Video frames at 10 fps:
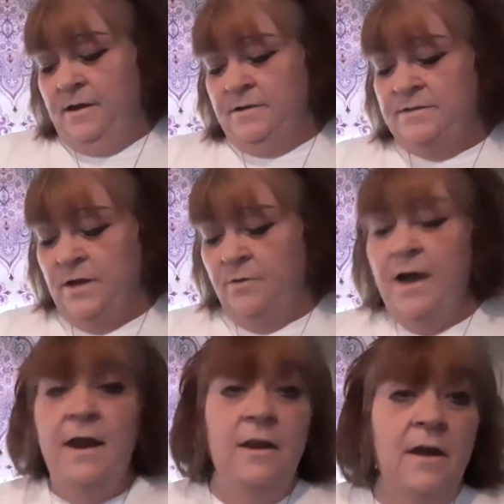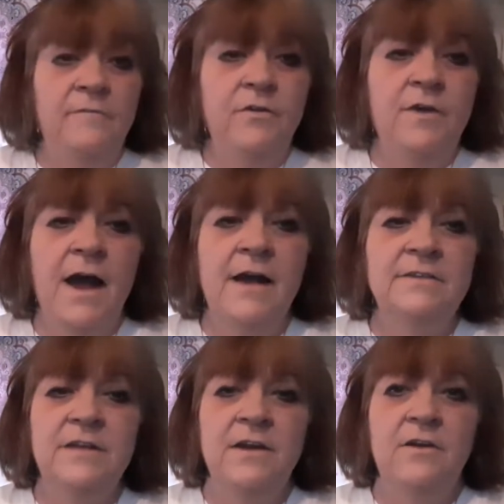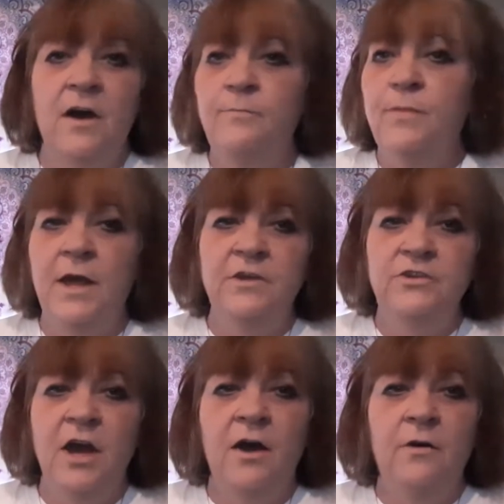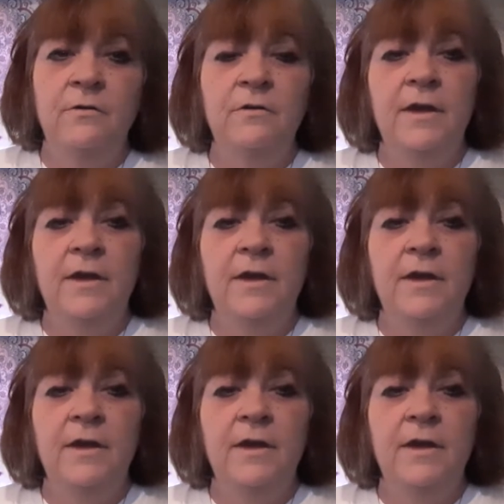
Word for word: So I love you guys and God bless y'all.